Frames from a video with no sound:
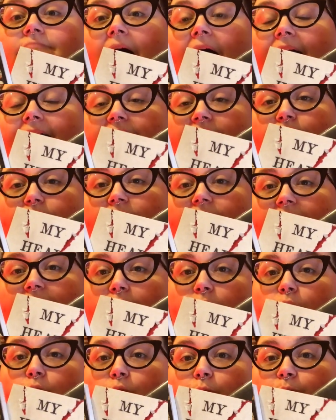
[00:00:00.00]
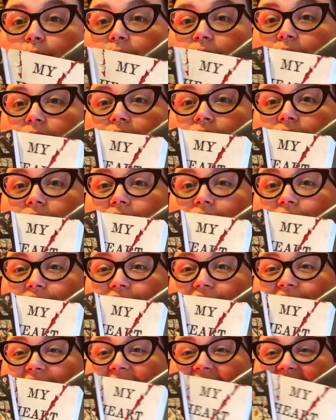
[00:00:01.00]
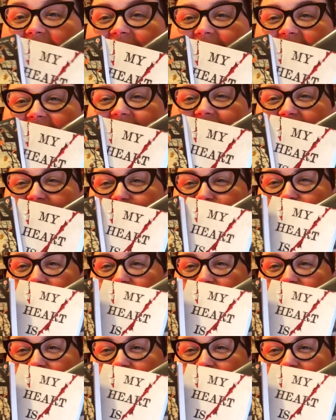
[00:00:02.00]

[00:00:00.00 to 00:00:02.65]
I can only hope that I get them